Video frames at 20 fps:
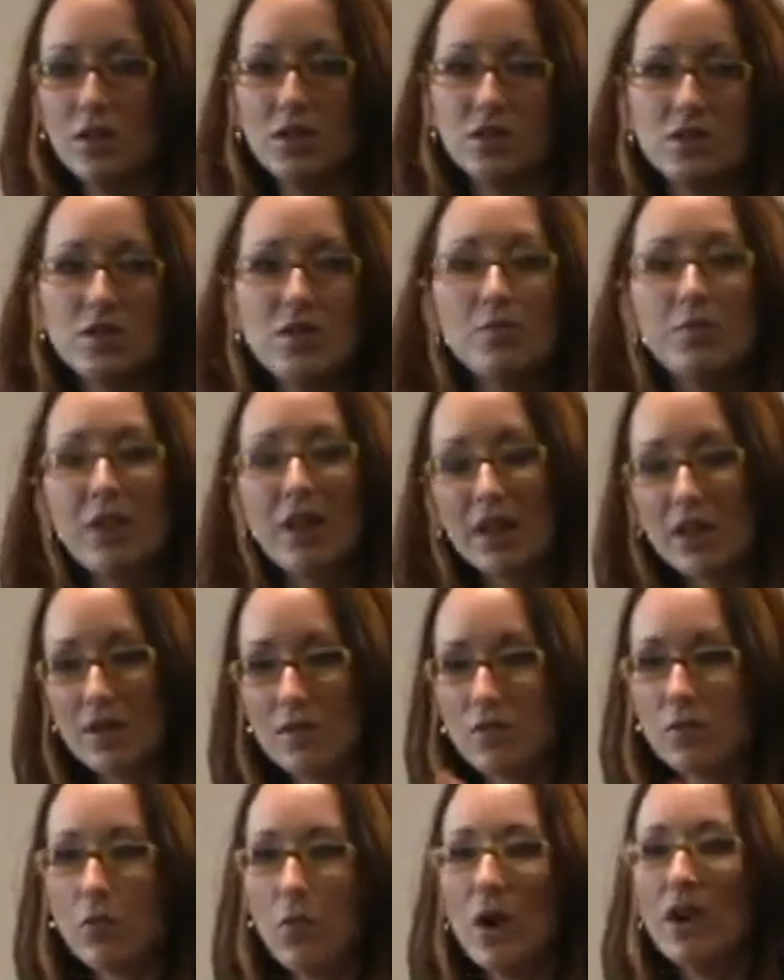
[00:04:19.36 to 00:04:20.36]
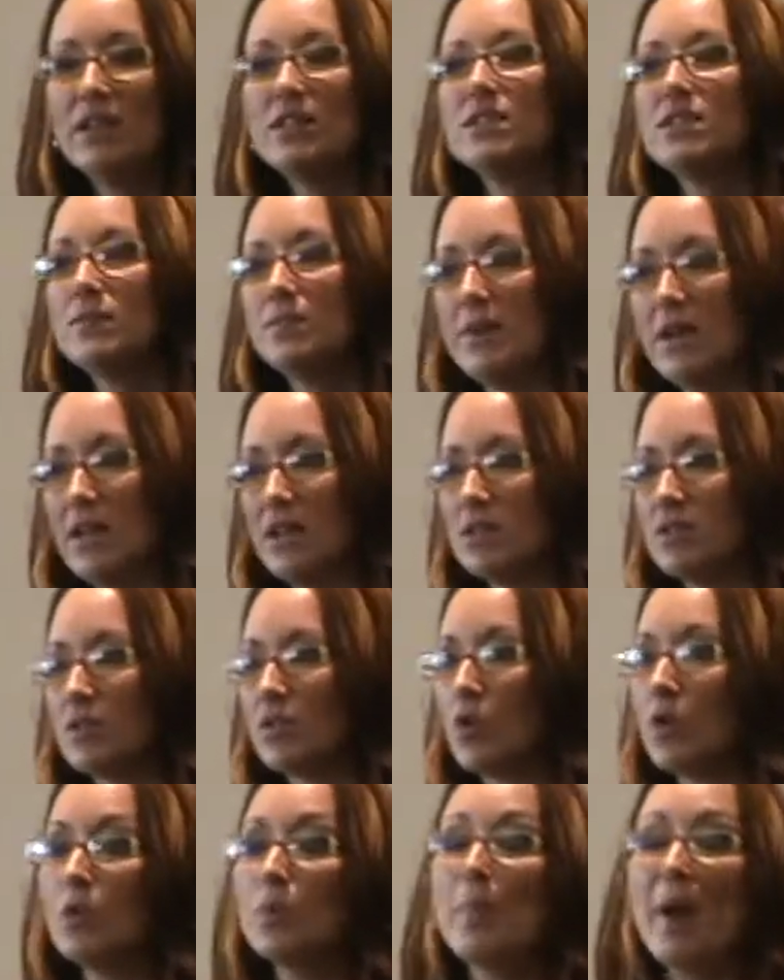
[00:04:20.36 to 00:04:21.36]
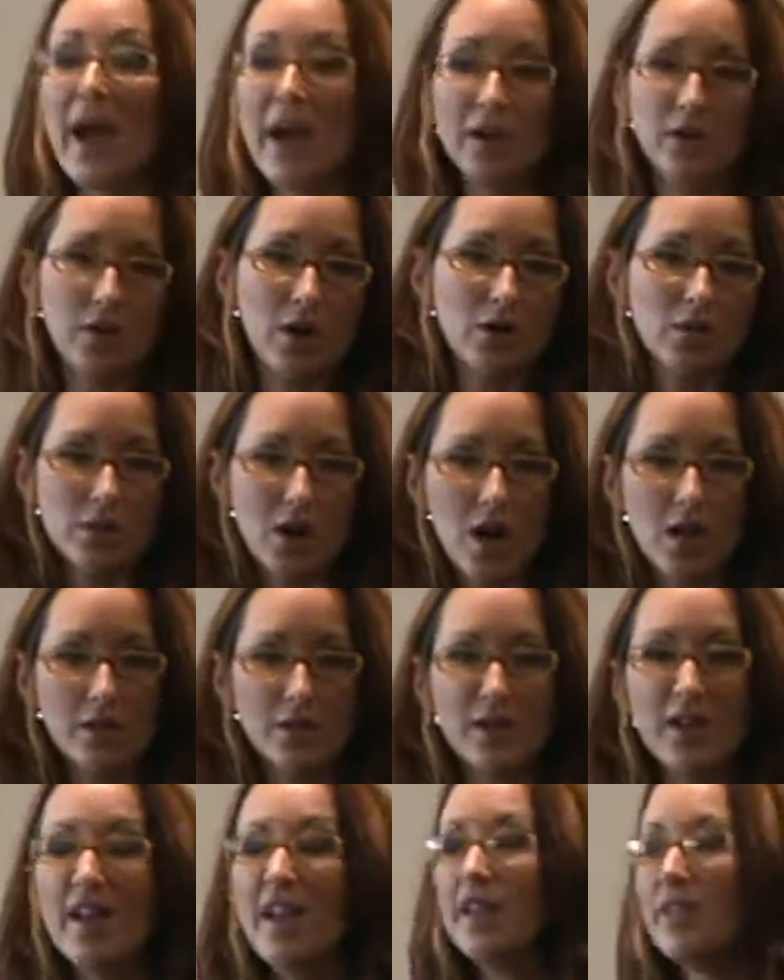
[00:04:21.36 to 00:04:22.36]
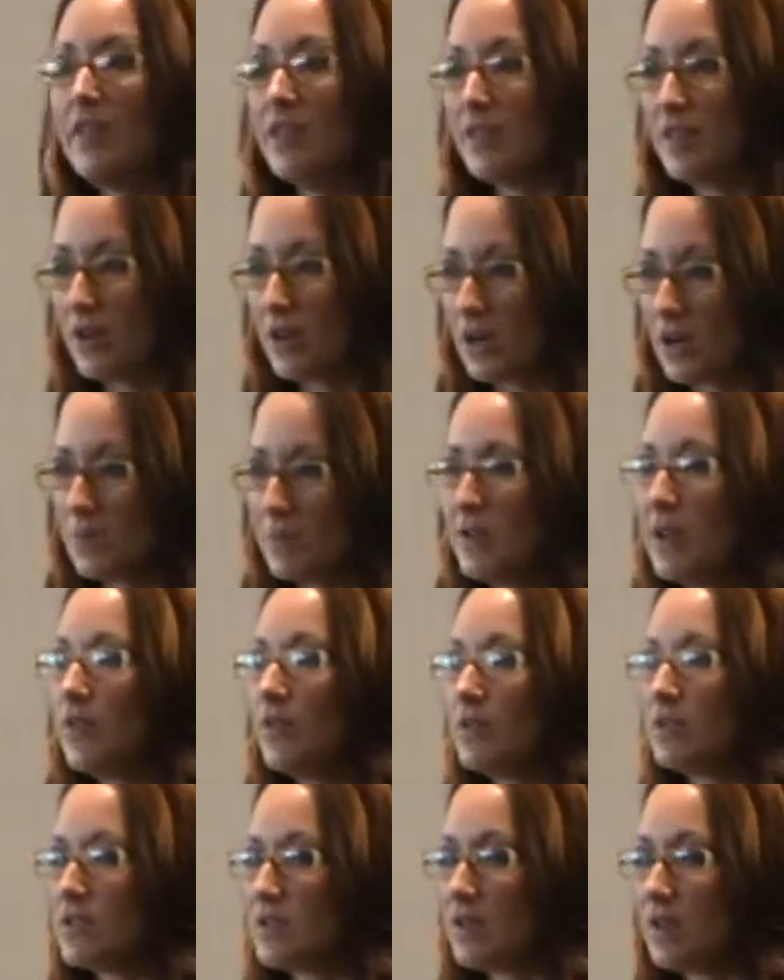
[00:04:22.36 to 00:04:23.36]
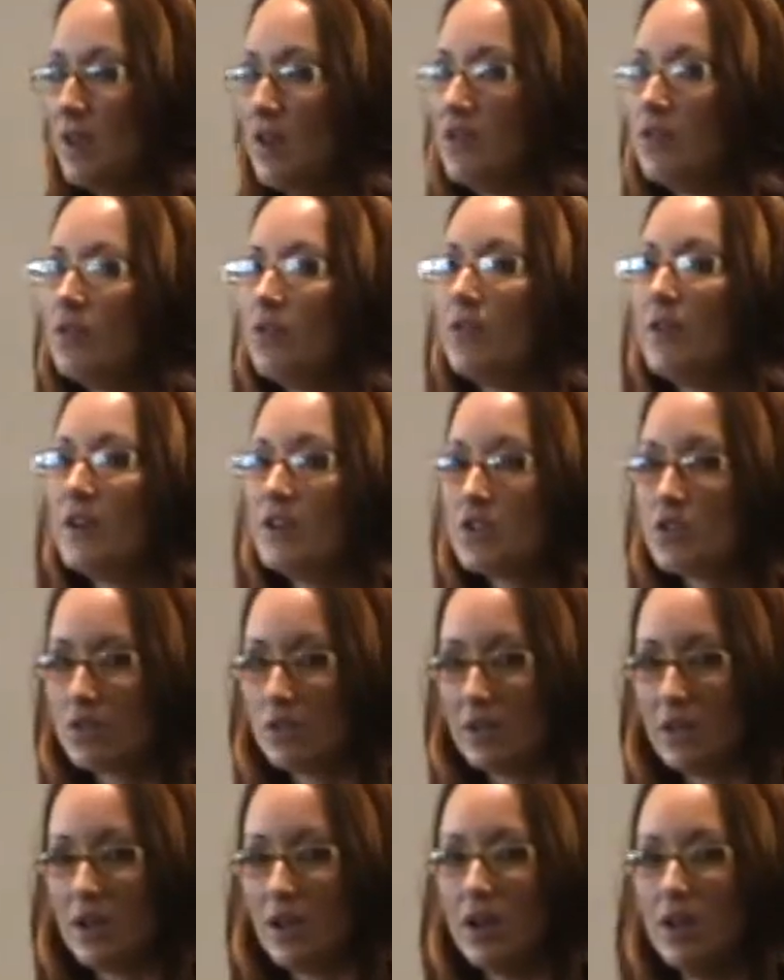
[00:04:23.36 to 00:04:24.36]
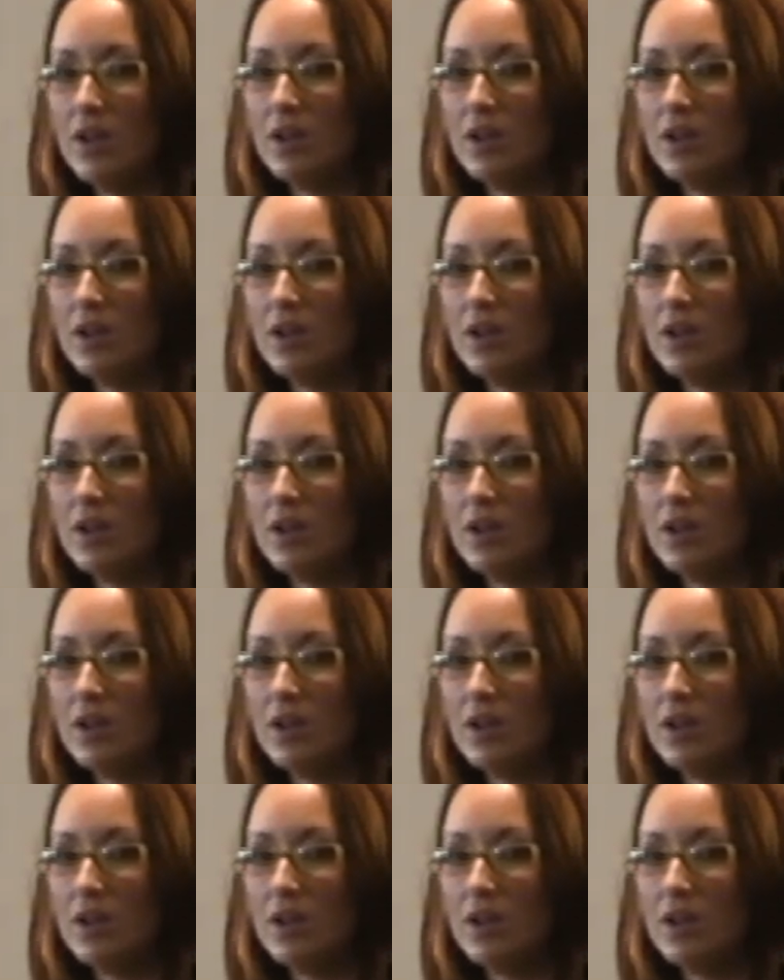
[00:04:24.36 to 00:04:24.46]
Do you have plenty of white space or a background color that they're going to be able to visually